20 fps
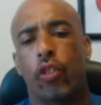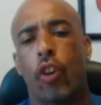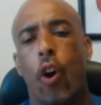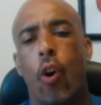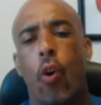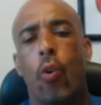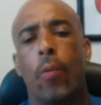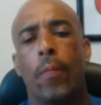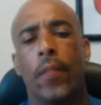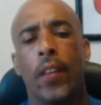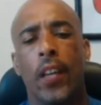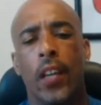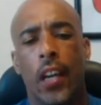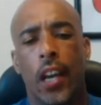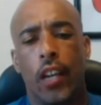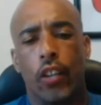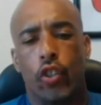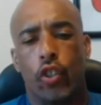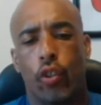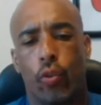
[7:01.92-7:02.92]
so
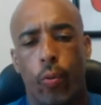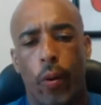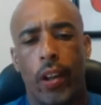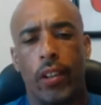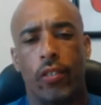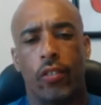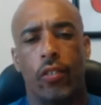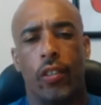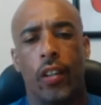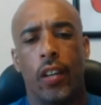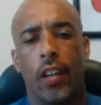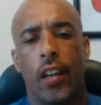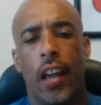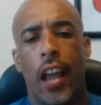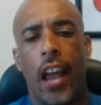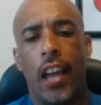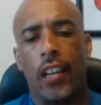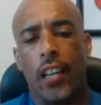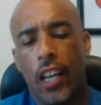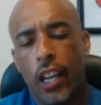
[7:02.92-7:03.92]
entrenched
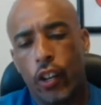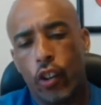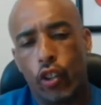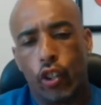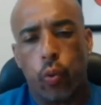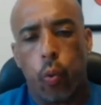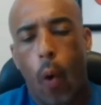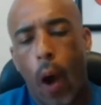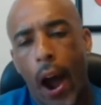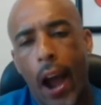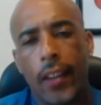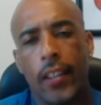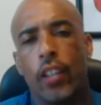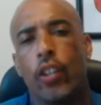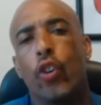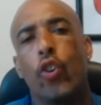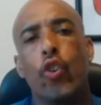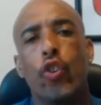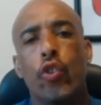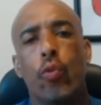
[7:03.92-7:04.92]
and intertwined
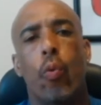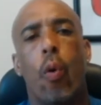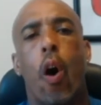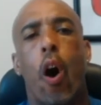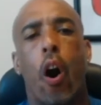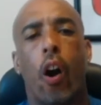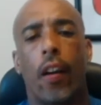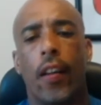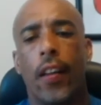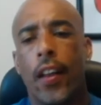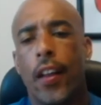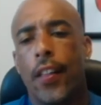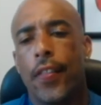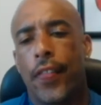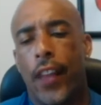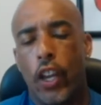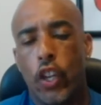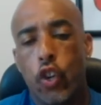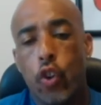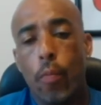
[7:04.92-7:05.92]
in who you are
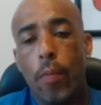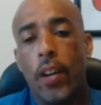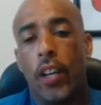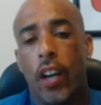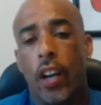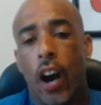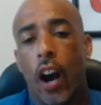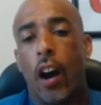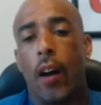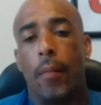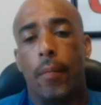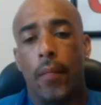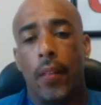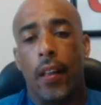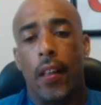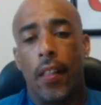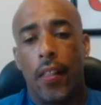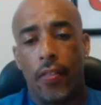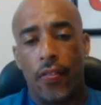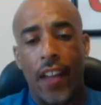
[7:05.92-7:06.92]
that you become
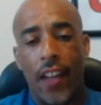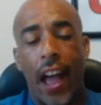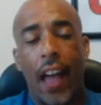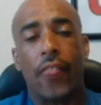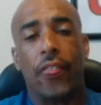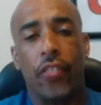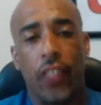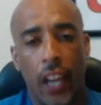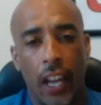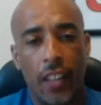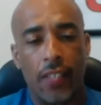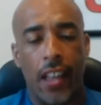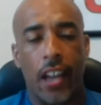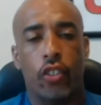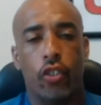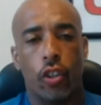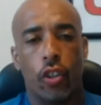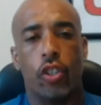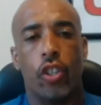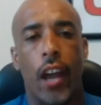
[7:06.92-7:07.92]
that thing
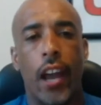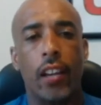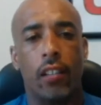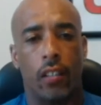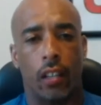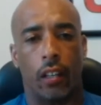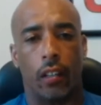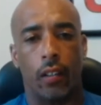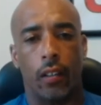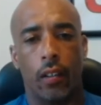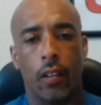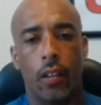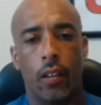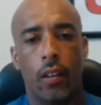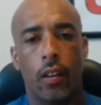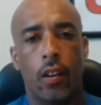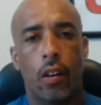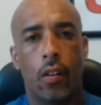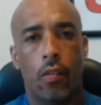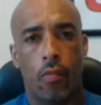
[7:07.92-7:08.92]
that you're chasing,
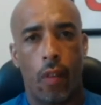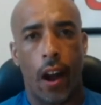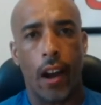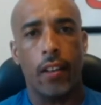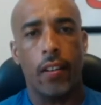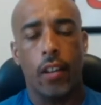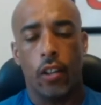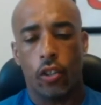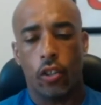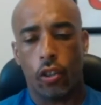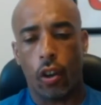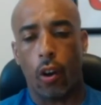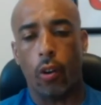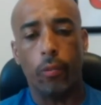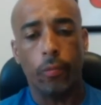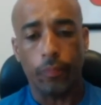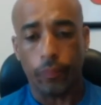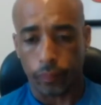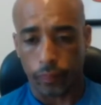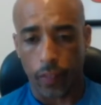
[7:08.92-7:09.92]
right?
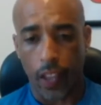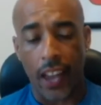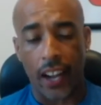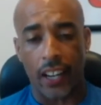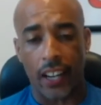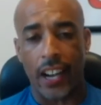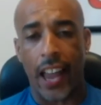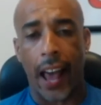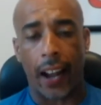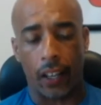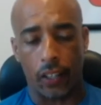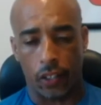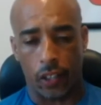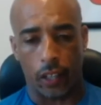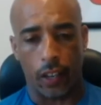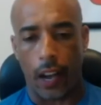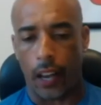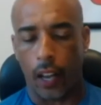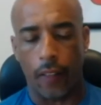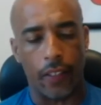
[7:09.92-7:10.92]
So an
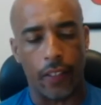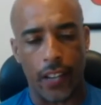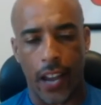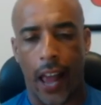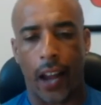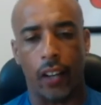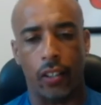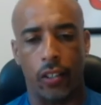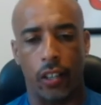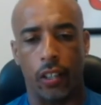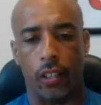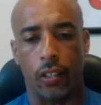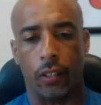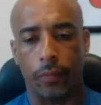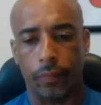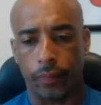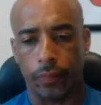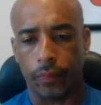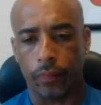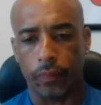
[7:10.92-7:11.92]
analogy, I love analogies.